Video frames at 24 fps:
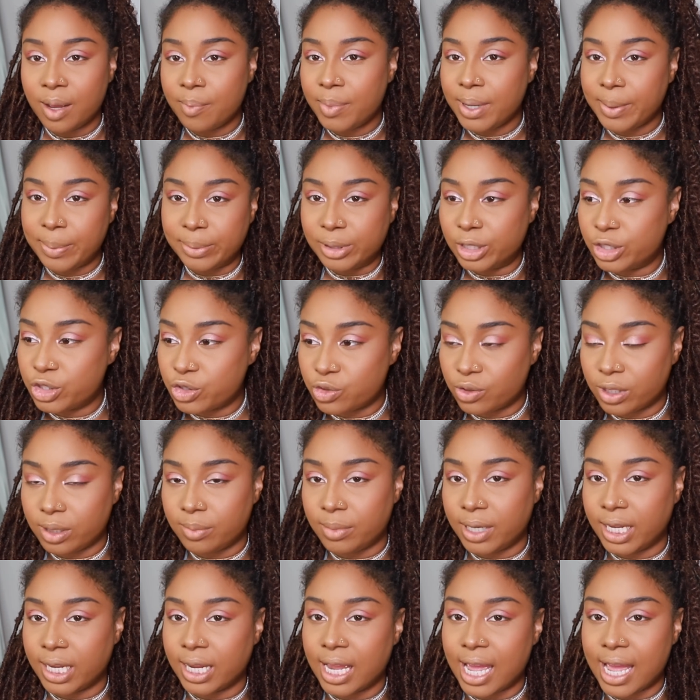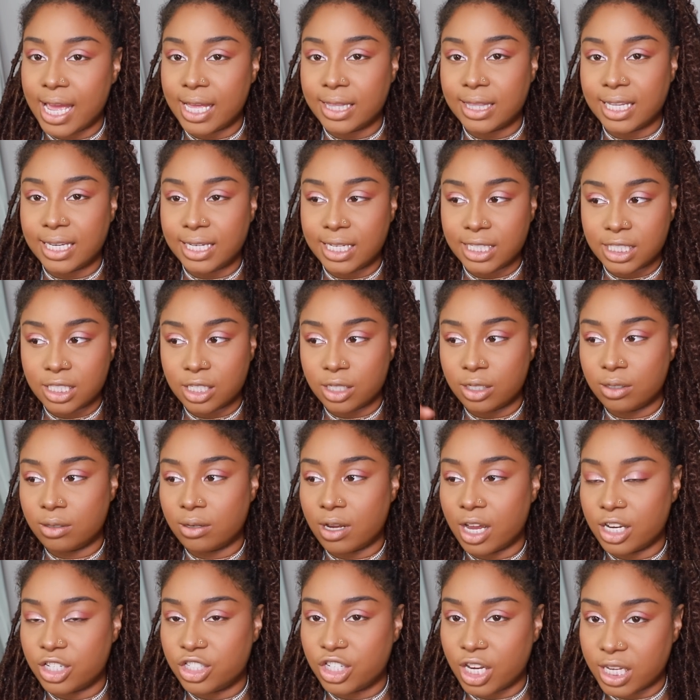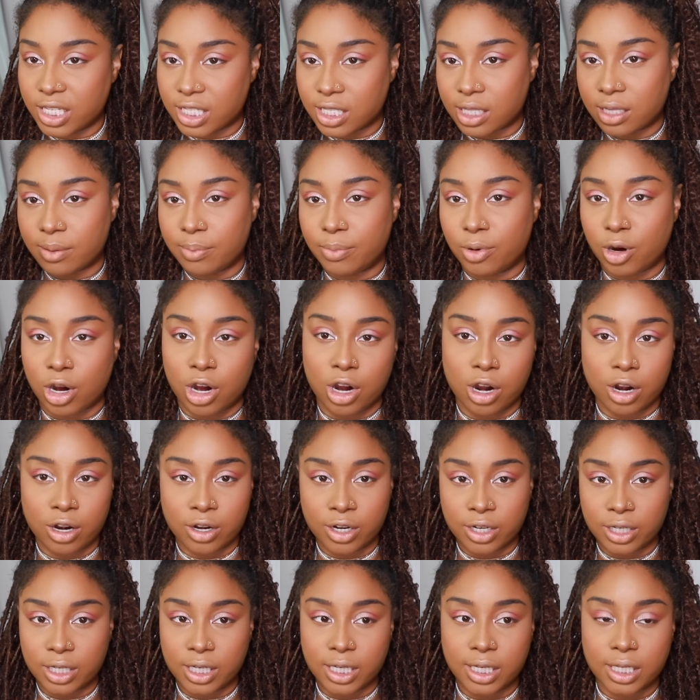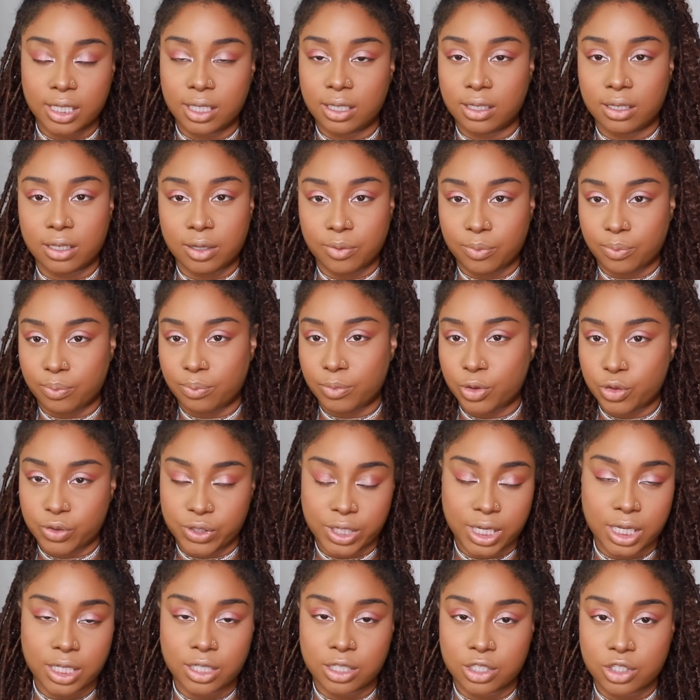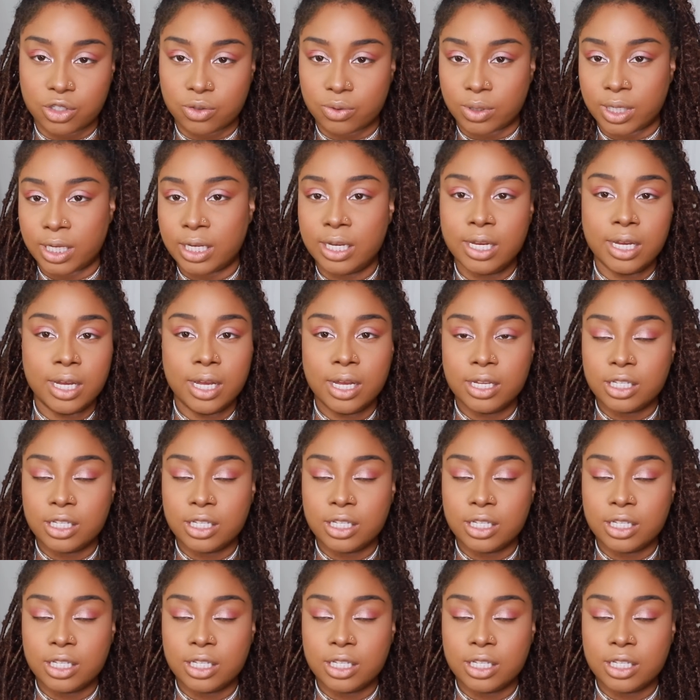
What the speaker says: People are streaming, and they need to adjust the bar in the music industry